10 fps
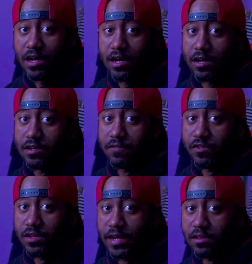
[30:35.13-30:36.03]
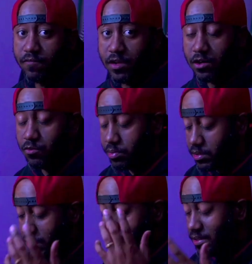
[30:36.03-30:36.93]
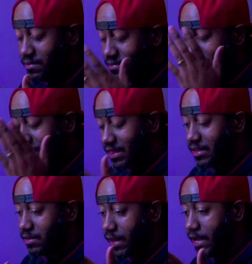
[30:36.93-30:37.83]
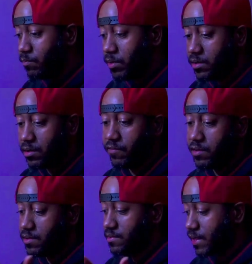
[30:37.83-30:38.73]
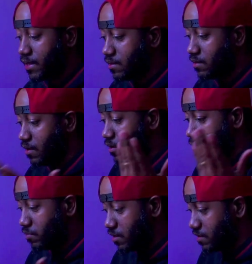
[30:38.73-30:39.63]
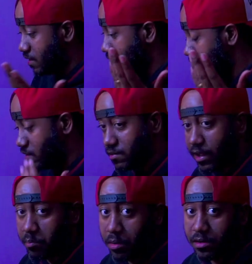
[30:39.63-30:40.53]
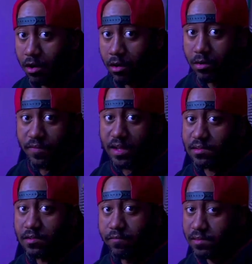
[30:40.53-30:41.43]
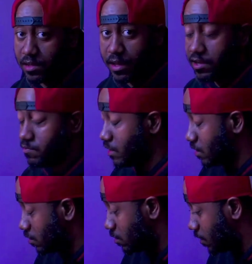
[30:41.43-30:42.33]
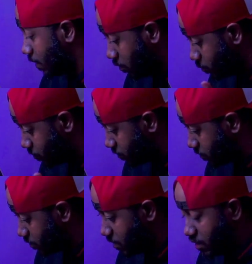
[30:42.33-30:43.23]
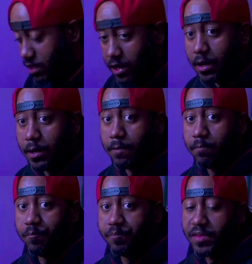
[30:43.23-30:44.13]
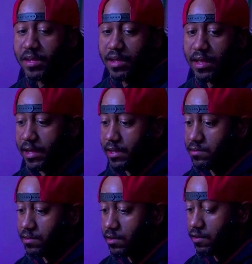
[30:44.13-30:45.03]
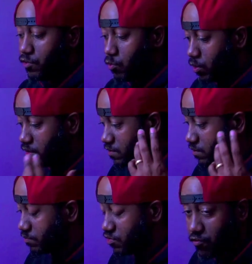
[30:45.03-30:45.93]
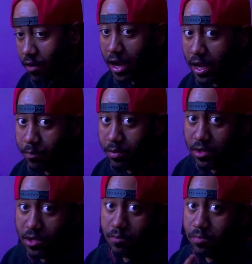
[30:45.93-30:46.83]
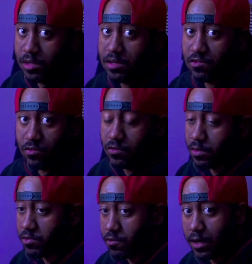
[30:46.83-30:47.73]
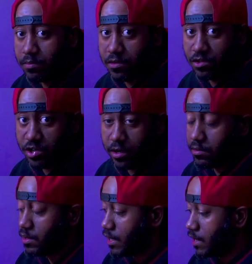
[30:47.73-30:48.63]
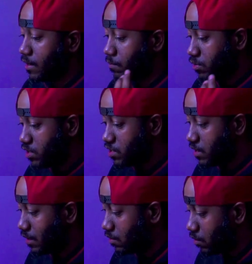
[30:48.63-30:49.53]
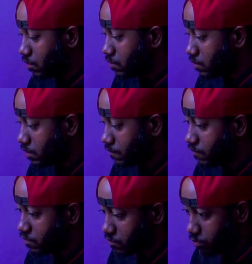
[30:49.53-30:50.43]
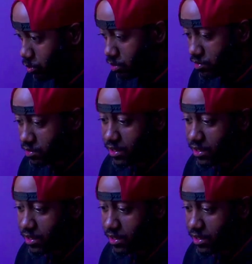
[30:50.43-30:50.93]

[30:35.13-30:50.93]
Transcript: If you like the video, please hit the like button. If you disliked it, hit the dislike button. All of that stuff is engagement. It all helps. And if you want to subscribe, please do subscribe to the channel. I appreciate all of the support,